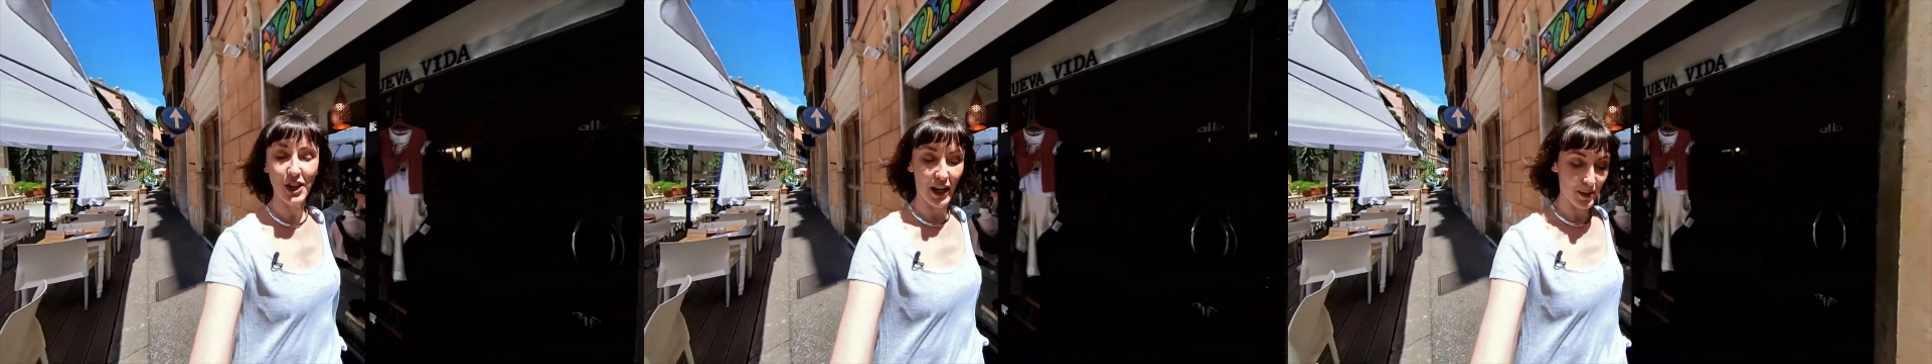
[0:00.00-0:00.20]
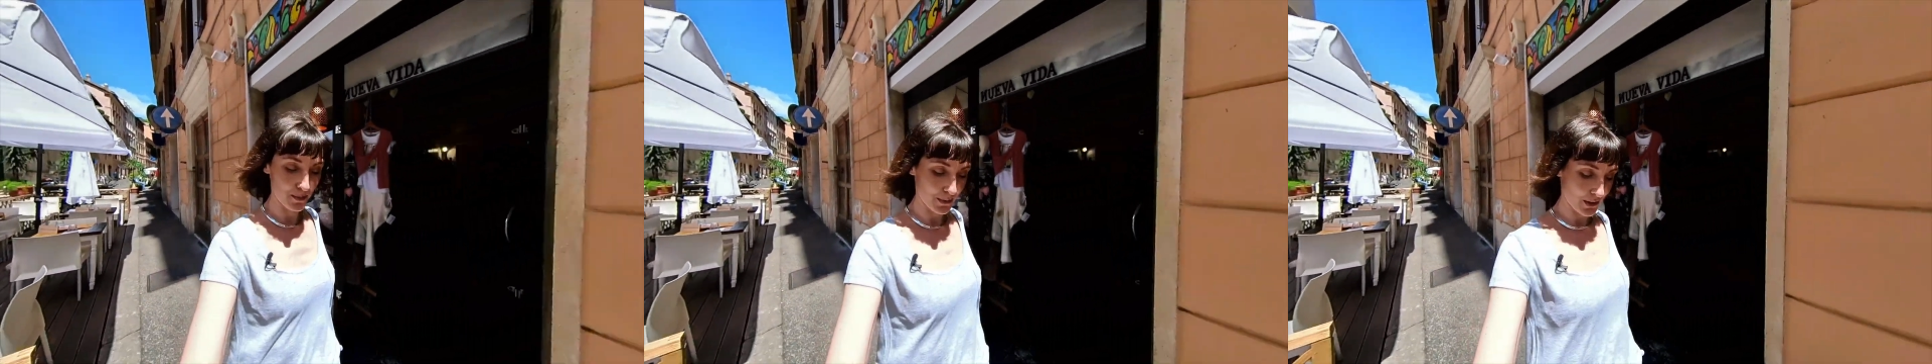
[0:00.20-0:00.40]

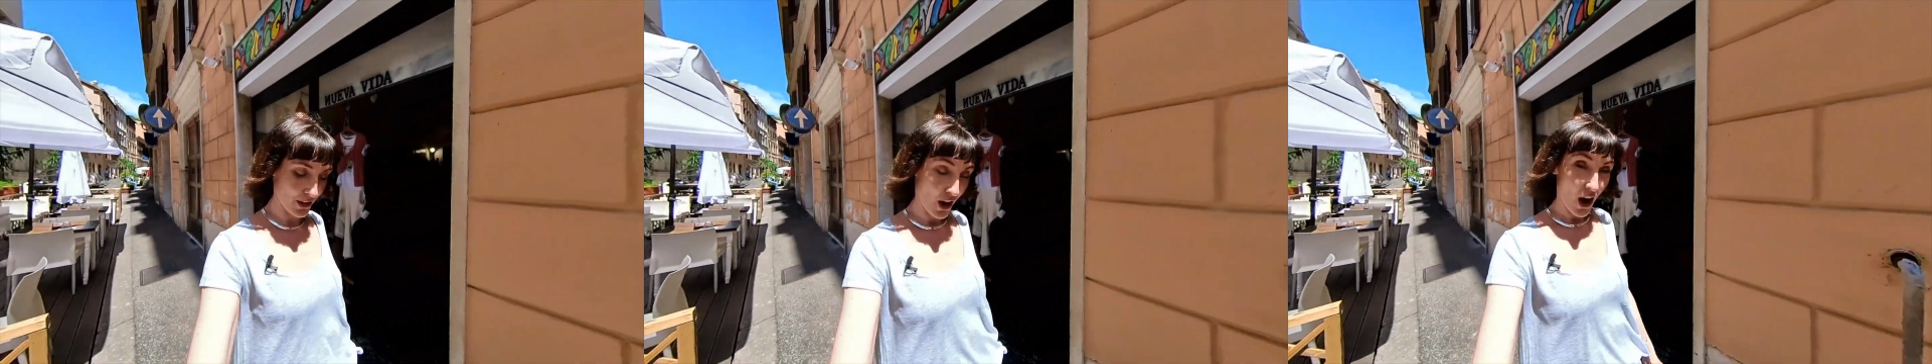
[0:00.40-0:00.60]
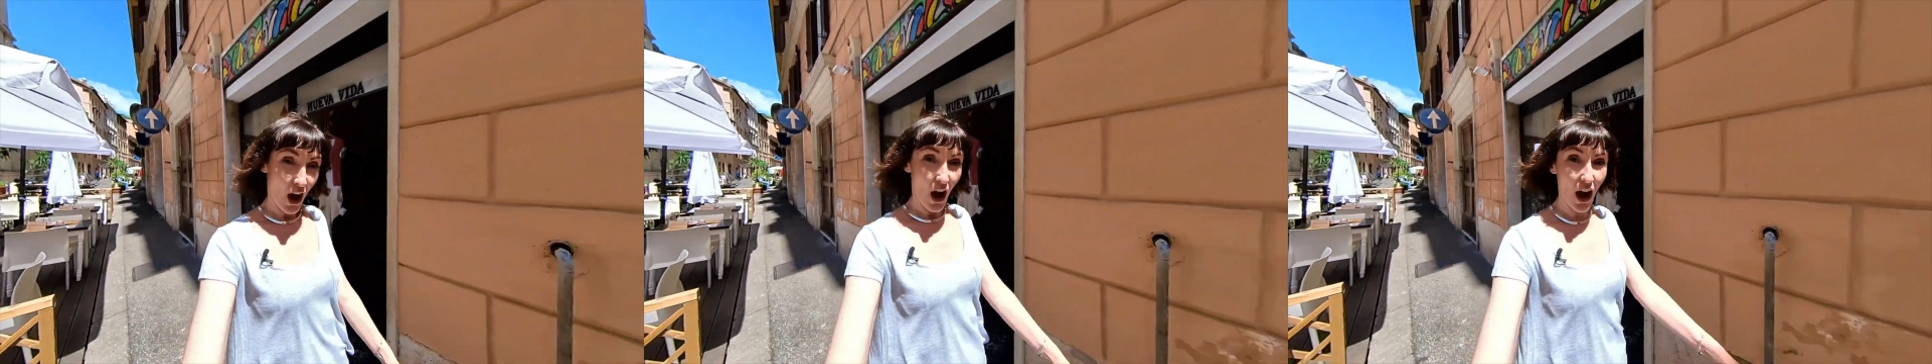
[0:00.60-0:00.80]

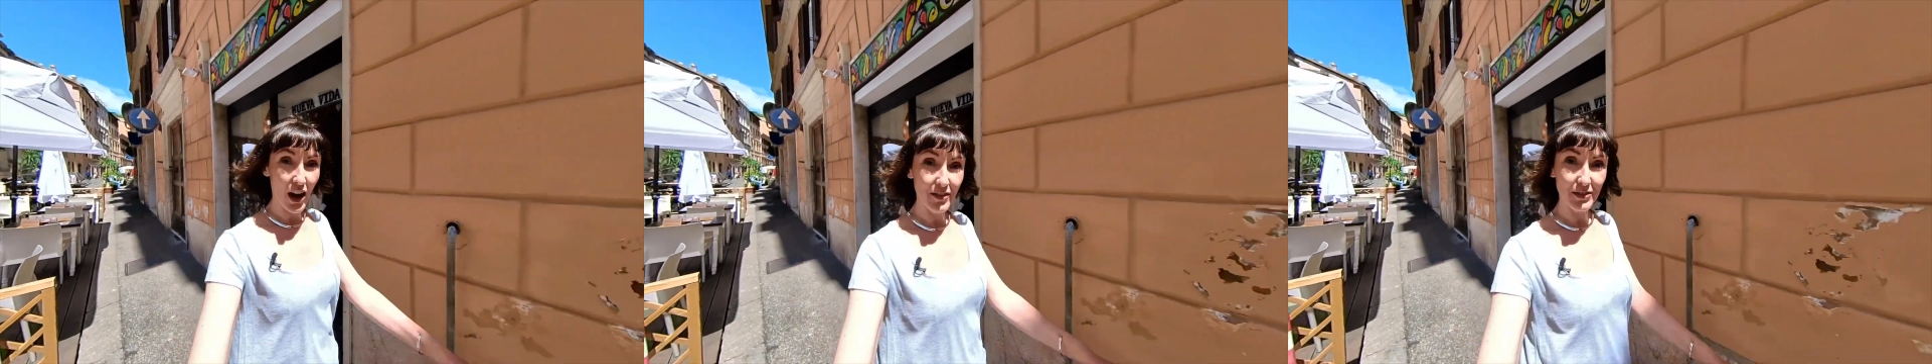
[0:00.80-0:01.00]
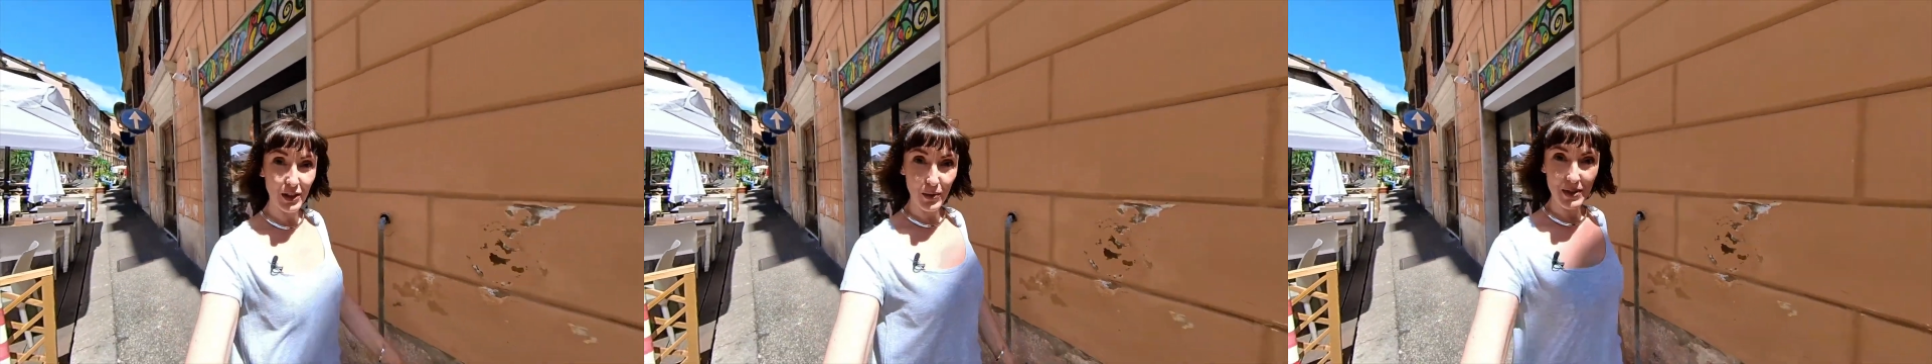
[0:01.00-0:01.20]
Chamber
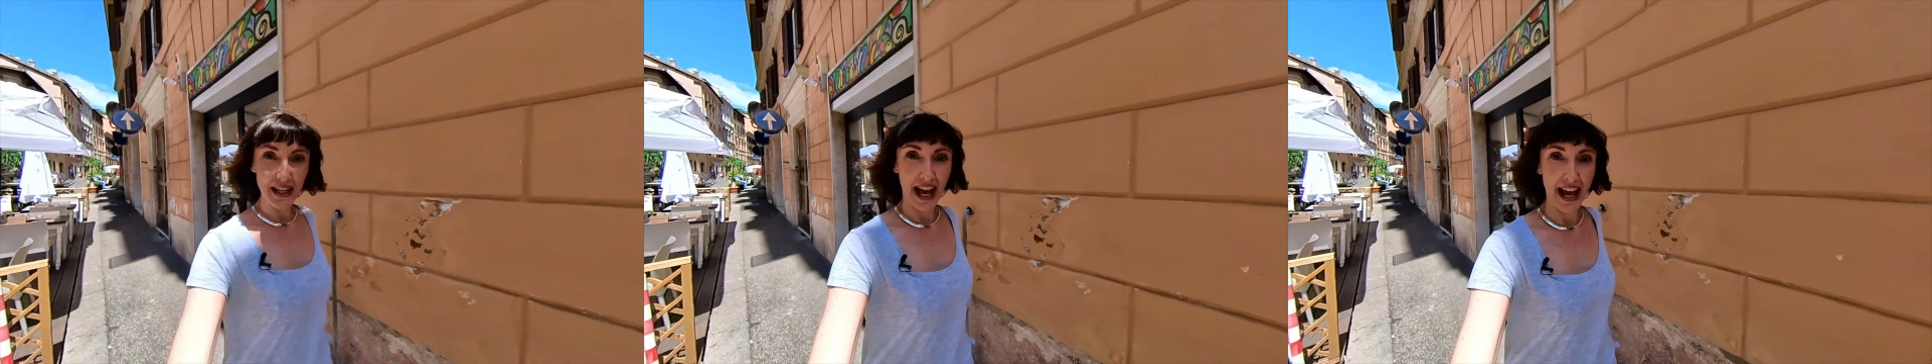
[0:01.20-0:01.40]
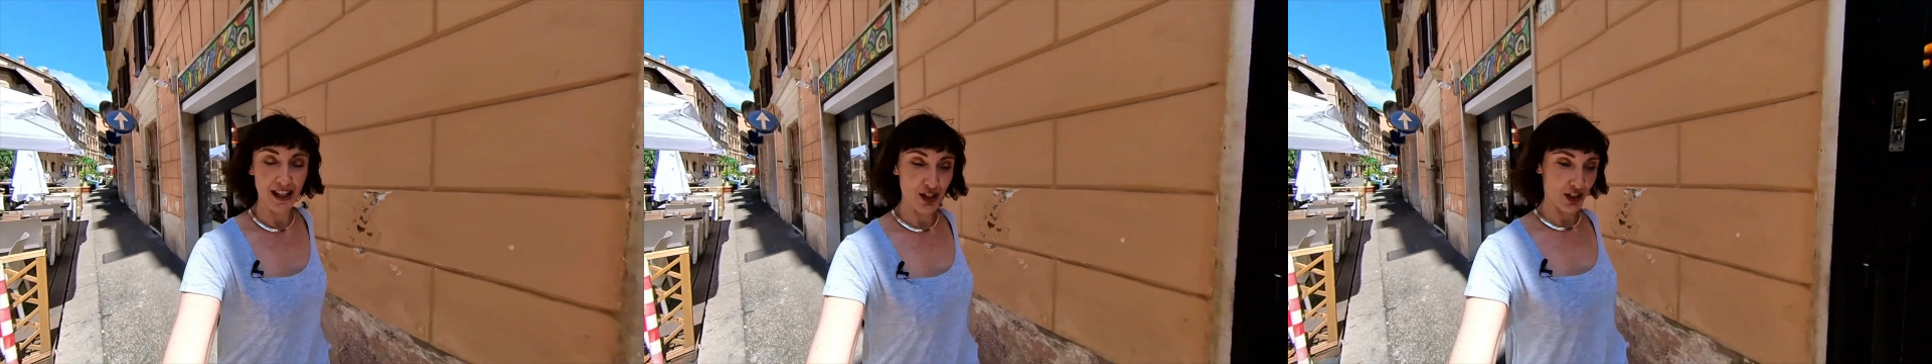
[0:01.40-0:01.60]
of Los
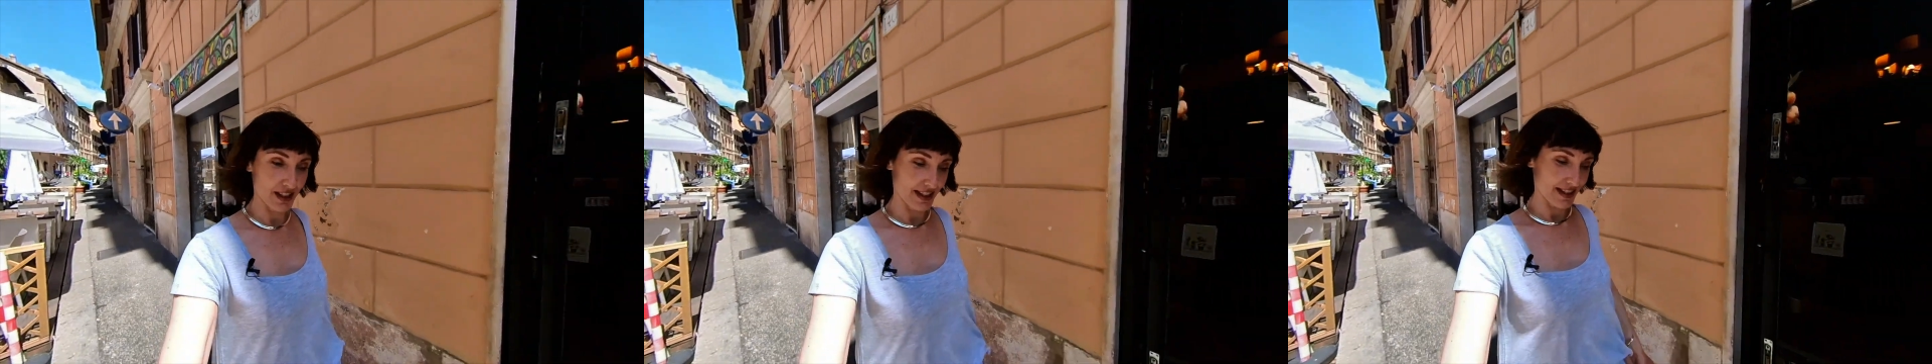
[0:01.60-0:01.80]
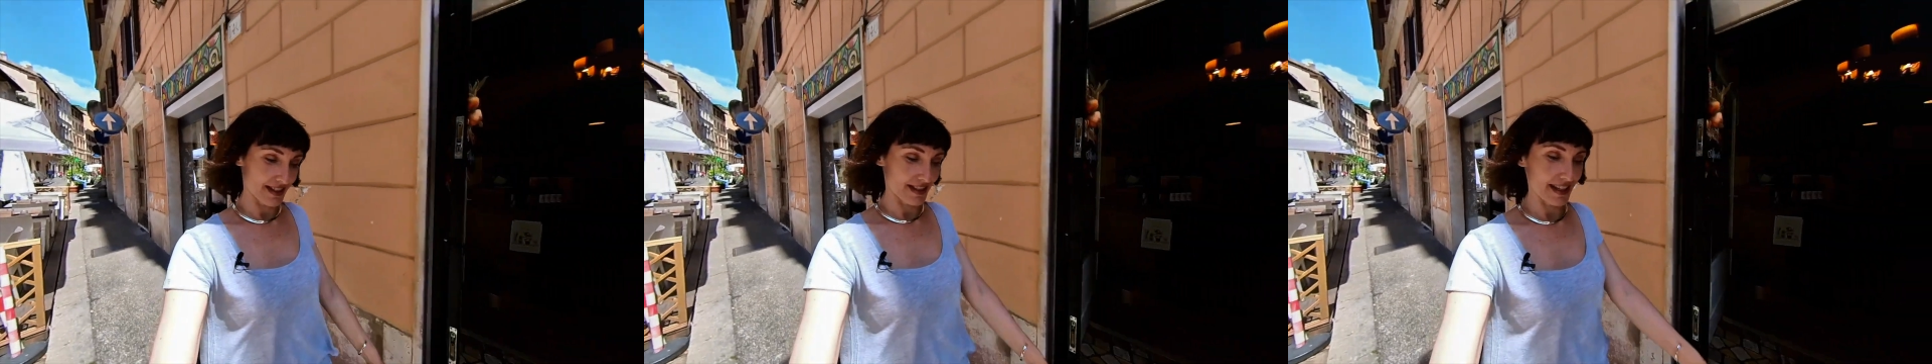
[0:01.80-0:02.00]

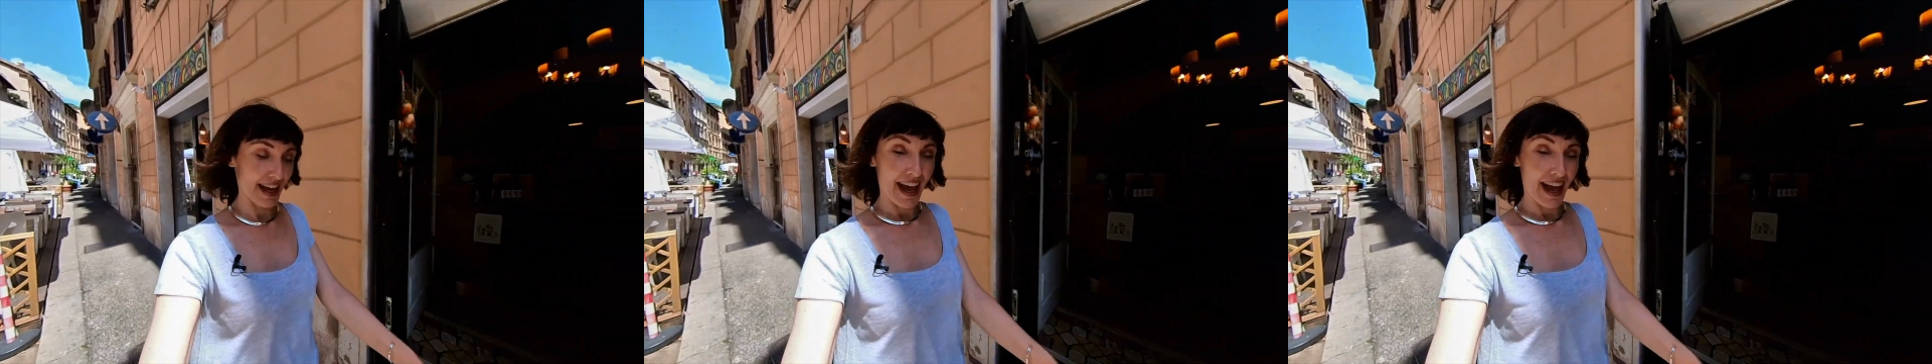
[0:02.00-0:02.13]
Angeles.